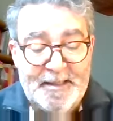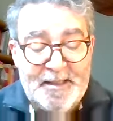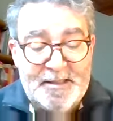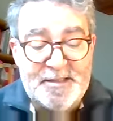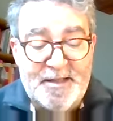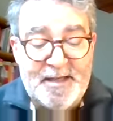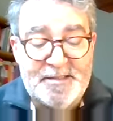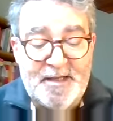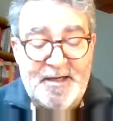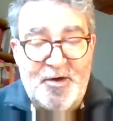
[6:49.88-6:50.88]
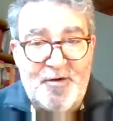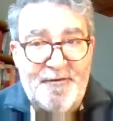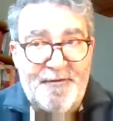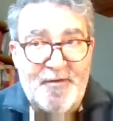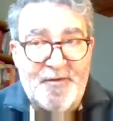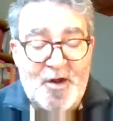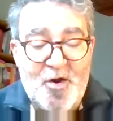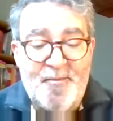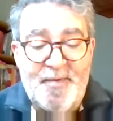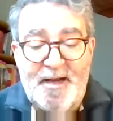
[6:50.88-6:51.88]
So that's the overview of the
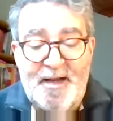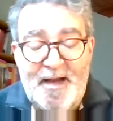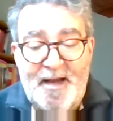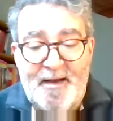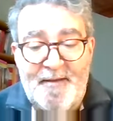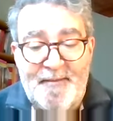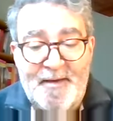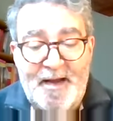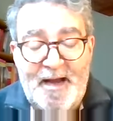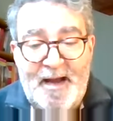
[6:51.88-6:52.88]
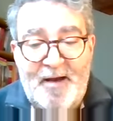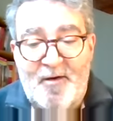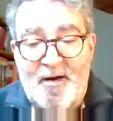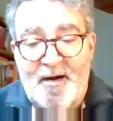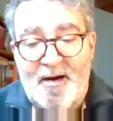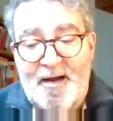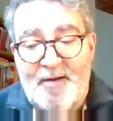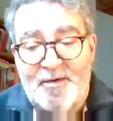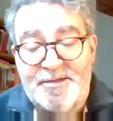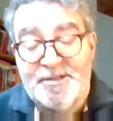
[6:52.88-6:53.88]
company.
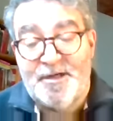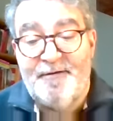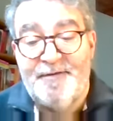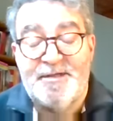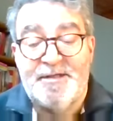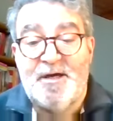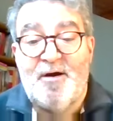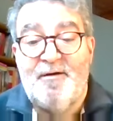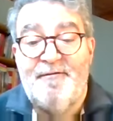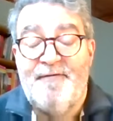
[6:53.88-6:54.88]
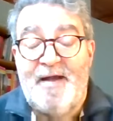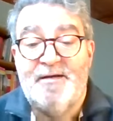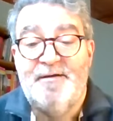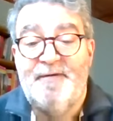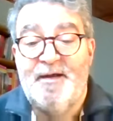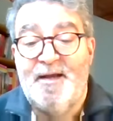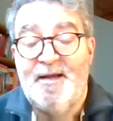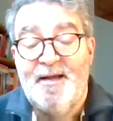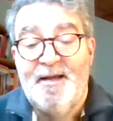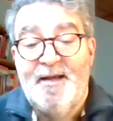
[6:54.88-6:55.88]
Our services are effectively
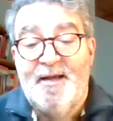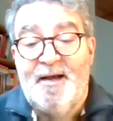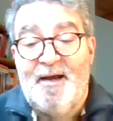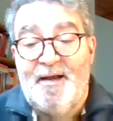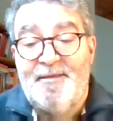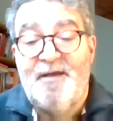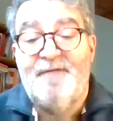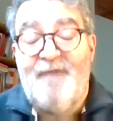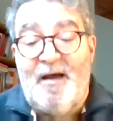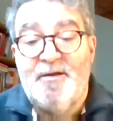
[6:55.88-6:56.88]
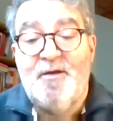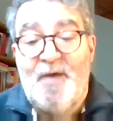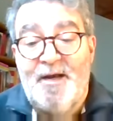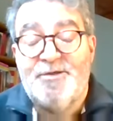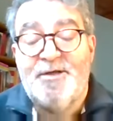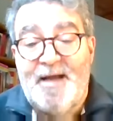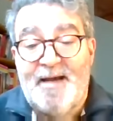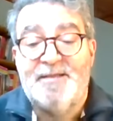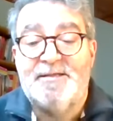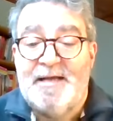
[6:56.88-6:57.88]
the evaluation and
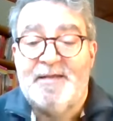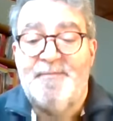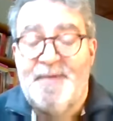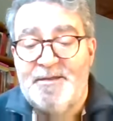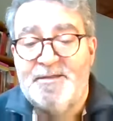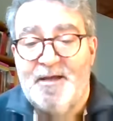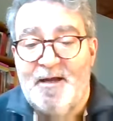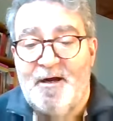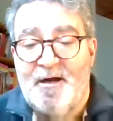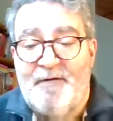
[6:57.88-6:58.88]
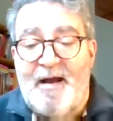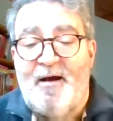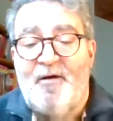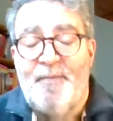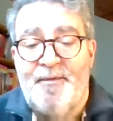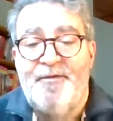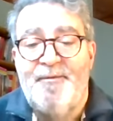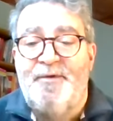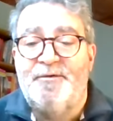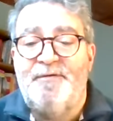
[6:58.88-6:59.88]
assessment of how the
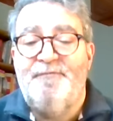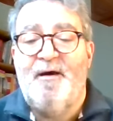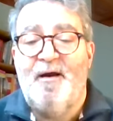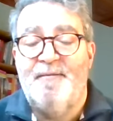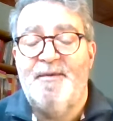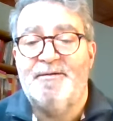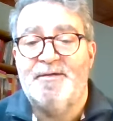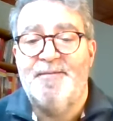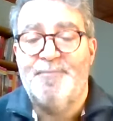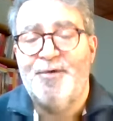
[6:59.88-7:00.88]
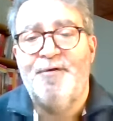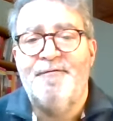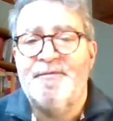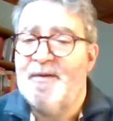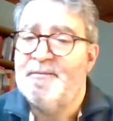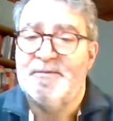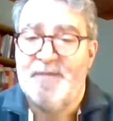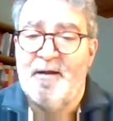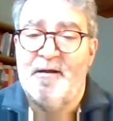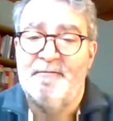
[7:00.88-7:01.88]
built environment improves people's
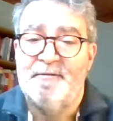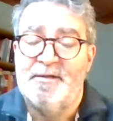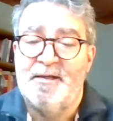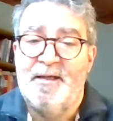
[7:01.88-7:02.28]
lives.